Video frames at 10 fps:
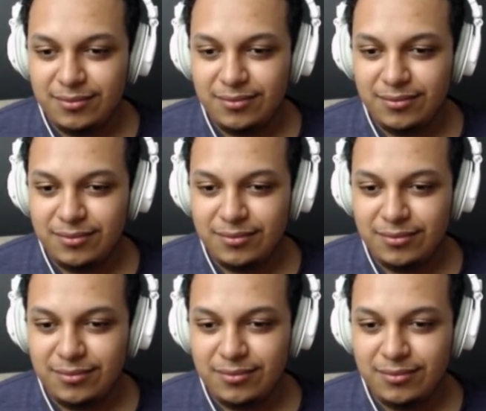
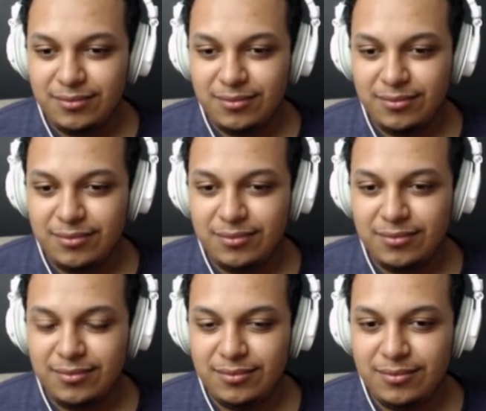
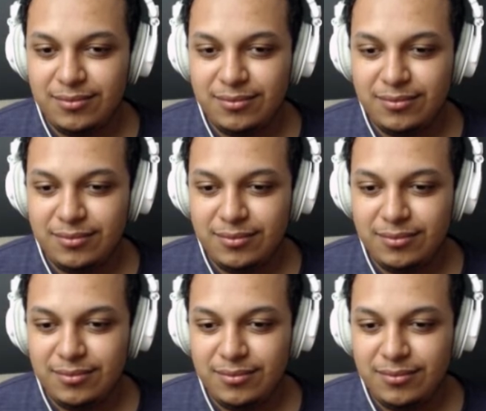
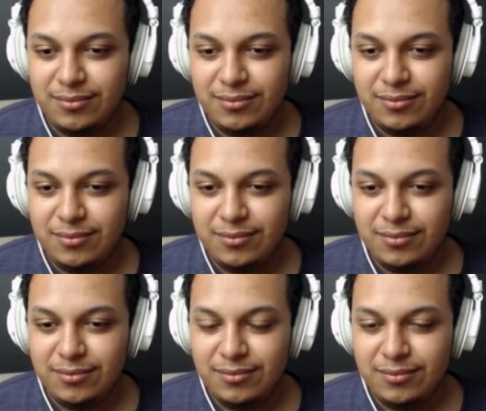
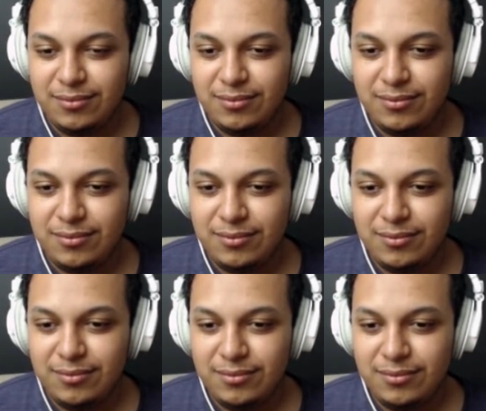
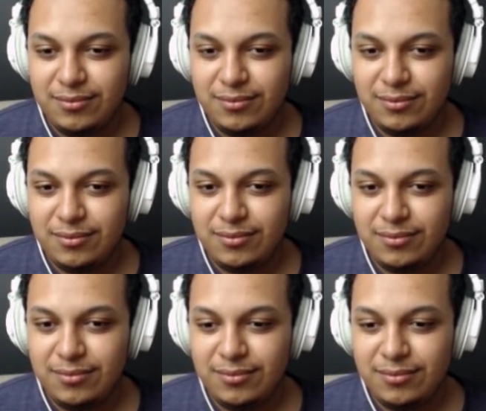
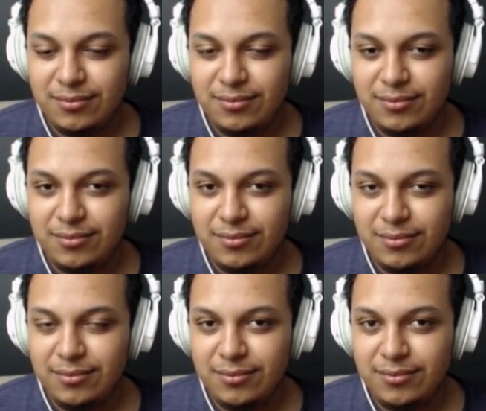
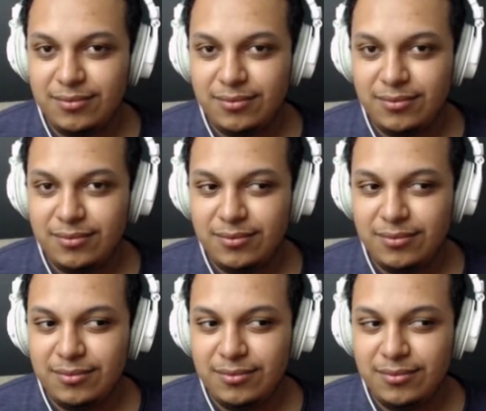
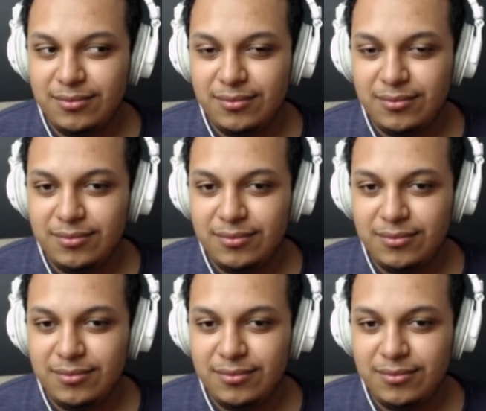(not speaking)